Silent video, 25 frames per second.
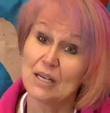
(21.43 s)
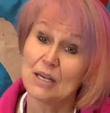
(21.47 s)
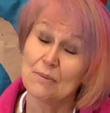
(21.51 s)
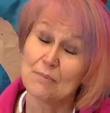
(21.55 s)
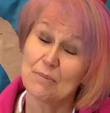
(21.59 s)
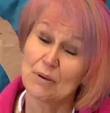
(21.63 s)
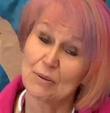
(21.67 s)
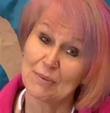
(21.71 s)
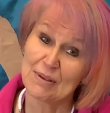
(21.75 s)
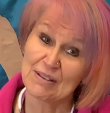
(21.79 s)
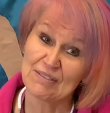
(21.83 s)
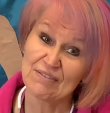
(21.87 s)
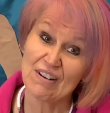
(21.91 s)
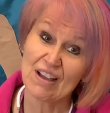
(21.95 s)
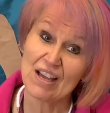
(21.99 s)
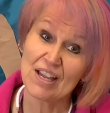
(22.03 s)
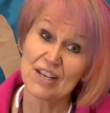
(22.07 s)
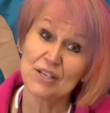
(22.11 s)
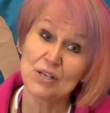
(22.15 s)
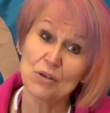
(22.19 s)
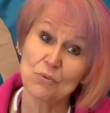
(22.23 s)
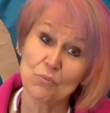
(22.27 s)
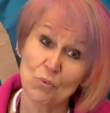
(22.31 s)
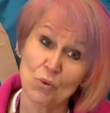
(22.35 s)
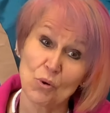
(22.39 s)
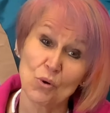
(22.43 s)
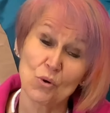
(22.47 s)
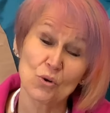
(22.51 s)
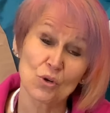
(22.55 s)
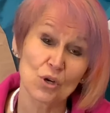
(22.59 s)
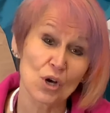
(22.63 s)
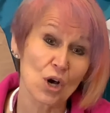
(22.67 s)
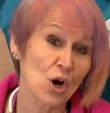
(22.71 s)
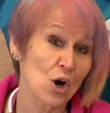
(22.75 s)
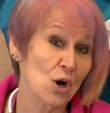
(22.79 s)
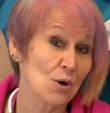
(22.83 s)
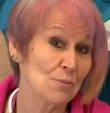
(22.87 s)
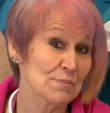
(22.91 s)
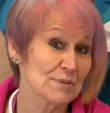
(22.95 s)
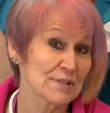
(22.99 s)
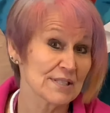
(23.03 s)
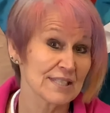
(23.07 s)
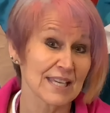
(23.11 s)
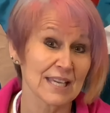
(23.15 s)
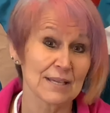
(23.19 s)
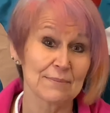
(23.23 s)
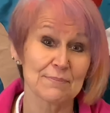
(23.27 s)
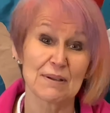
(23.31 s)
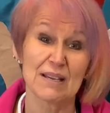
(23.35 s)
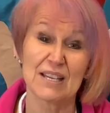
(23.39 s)
But we run, walk, hop,
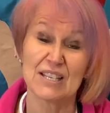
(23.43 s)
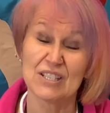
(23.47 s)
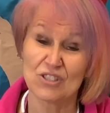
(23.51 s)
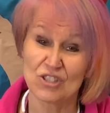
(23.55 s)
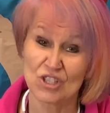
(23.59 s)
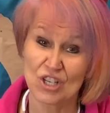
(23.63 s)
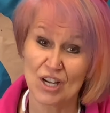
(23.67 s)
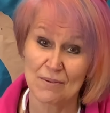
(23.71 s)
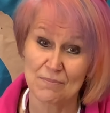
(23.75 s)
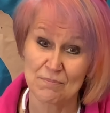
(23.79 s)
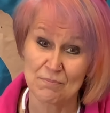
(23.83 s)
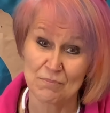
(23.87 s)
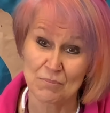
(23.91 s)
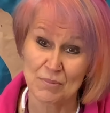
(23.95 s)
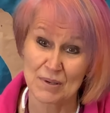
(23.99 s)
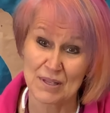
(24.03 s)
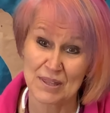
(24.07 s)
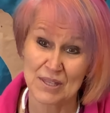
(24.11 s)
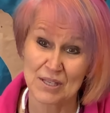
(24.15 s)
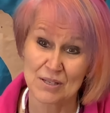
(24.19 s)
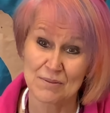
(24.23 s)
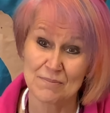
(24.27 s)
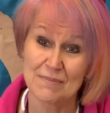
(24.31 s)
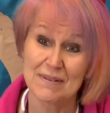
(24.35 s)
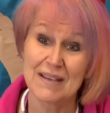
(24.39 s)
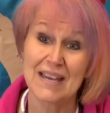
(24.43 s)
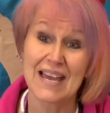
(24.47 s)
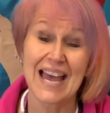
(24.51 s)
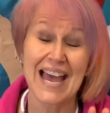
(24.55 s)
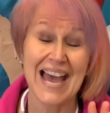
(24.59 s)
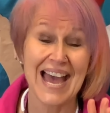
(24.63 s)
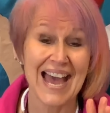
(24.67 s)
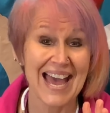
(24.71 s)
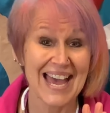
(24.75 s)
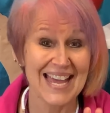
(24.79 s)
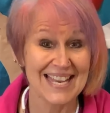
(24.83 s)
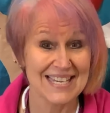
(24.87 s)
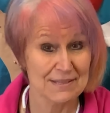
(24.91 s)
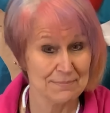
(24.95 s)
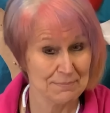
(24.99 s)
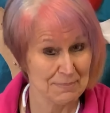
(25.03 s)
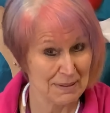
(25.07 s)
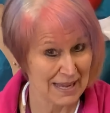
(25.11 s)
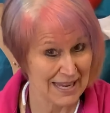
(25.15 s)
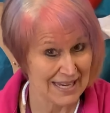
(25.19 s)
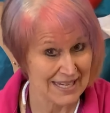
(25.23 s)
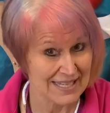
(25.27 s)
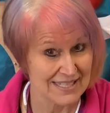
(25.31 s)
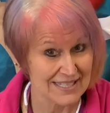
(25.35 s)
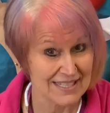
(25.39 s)
skip and jump with them and
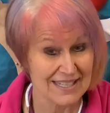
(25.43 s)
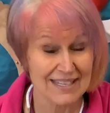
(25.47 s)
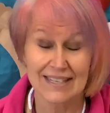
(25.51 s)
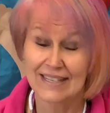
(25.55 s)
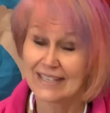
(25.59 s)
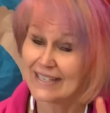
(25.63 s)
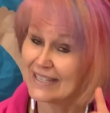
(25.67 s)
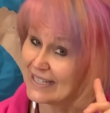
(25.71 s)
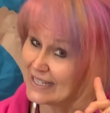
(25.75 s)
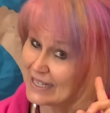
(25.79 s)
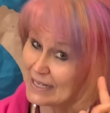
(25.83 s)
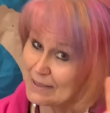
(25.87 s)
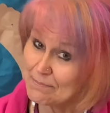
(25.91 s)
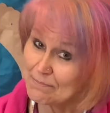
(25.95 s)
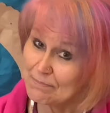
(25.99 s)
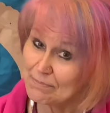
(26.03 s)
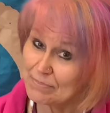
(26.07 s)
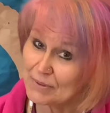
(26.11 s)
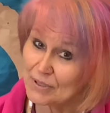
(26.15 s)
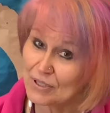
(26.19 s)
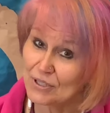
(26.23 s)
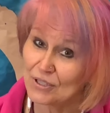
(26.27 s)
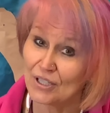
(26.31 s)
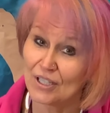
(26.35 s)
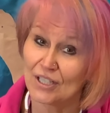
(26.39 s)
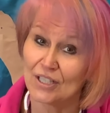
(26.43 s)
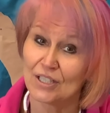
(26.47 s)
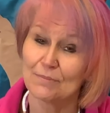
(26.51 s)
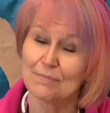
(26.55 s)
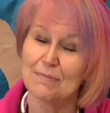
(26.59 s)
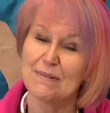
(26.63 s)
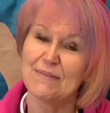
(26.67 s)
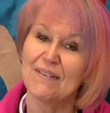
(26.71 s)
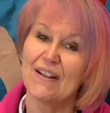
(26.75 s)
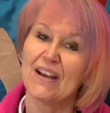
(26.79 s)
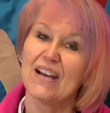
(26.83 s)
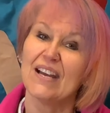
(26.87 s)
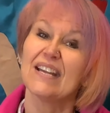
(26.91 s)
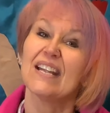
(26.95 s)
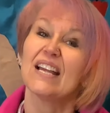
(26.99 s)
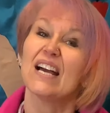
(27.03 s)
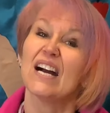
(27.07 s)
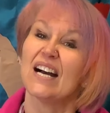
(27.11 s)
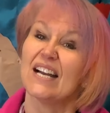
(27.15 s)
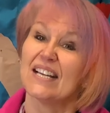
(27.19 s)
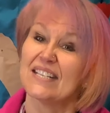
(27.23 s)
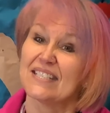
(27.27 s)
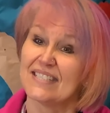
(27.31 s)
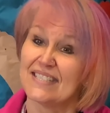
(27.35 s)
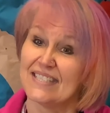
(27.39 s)
paint. Yep, you heard me right,
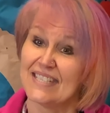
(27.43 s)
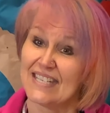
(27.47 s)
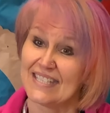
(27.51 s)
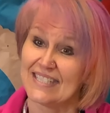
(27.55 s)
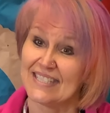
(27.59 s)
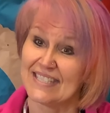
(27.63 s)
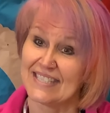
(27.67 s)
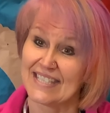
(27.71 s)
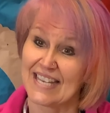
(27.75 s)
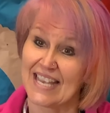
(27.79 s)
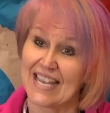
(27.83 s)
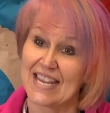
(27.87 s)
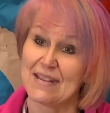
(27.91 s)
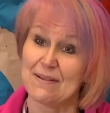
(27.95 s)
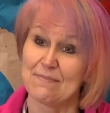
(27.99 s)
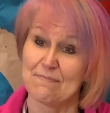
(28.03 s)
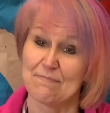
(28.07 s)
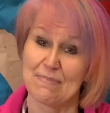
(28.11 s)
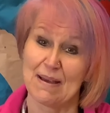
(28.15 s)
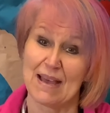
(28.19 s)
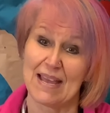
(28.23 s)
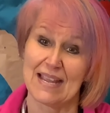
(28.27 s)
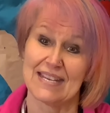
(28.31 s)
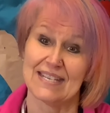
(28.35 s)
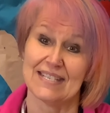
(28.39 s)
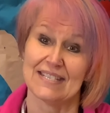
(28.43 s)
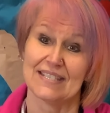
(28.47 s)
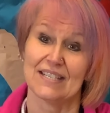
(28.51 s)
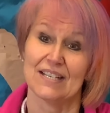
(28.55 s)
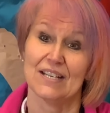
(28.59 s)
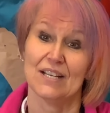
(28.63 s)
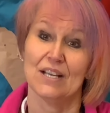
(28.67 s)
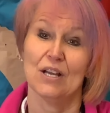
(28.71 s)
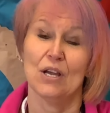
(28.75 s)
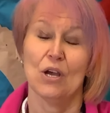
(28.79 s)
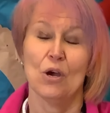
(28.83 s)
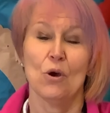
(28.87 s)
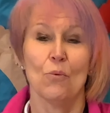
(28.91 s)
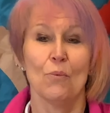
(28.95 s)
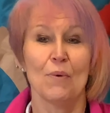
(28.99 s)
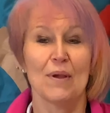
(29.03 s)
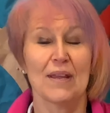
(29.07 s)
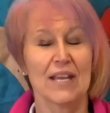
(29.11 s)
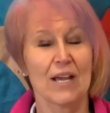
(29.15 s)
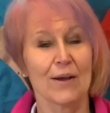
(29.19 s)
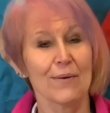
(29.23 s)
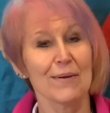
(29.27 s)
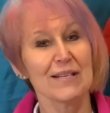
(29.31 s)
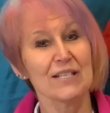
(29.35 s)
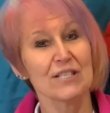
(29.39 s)
I did say paint. We're
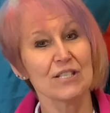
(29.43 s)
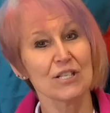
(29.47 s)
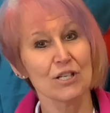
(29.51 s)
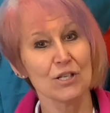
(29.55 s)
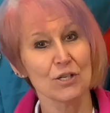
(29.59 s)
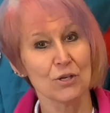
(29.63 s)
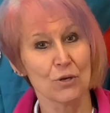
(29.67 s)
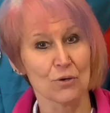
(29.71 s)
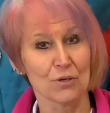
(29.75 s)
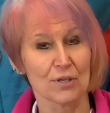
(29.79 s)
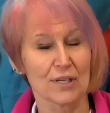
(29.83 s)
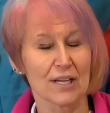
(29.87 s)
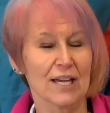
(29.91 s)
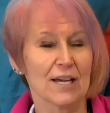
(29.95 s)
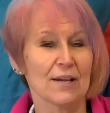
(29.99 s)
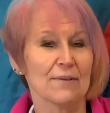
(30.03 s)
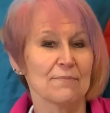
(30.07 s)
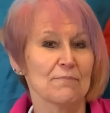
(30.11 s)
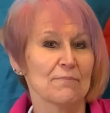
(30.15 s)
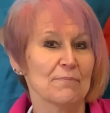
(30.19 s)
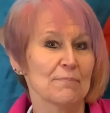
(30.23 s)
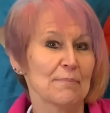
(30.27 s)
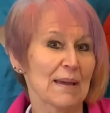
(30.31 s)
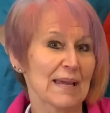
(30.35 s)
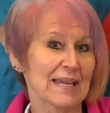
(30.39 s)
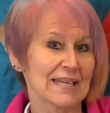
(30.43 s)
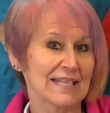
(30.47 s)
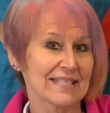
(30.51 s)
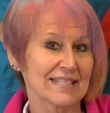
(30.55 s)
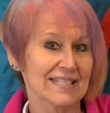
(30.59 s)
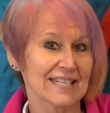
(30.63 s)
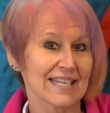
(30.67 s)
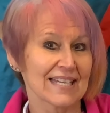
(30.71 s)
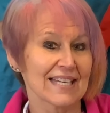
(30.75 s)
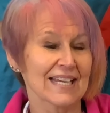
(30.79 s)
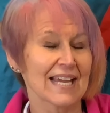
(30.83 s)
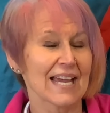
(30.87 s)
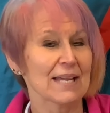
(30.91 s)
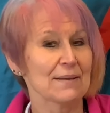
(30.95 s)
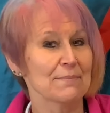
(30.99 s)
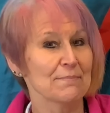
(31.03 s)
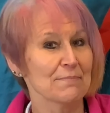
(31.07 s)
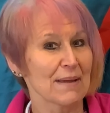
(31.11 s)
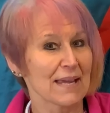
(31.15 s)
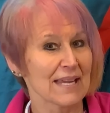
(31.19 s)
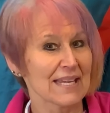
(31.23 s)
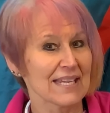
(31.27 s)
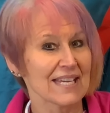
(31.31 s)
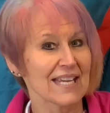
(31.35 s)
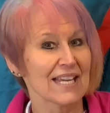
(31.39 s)
going to look at painting and
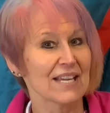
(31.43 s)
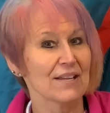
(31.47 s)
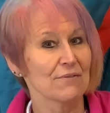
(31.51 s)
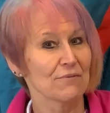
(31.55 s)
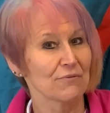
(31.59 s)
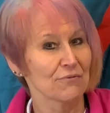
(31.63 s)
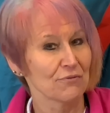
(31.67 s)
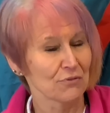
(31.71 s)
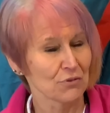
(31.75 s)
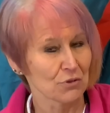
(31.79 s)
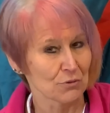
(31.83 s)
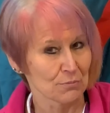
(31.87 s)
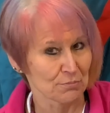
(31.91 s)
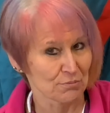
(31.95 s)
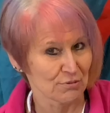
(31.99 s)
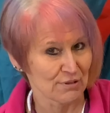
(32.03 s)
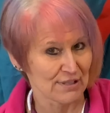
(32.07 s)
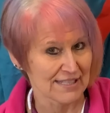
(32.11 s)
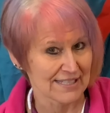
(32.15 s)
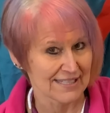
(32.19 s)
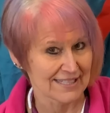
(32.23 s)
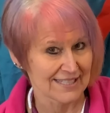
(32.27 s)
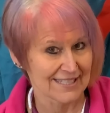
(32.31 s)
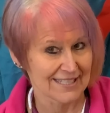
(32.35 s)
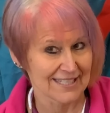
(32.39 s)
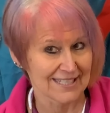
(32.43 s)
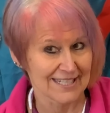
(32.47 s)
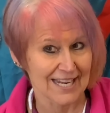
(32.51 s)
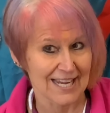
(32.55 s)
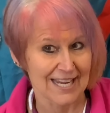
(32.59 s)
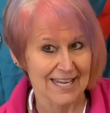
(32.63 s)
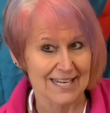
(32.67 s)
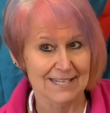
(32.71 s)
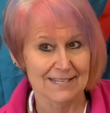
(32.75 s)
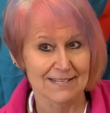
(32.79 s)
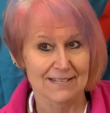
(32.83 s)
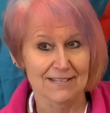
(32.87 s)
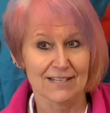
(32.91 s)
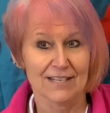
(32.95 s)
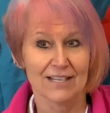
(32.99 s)
making footprints today.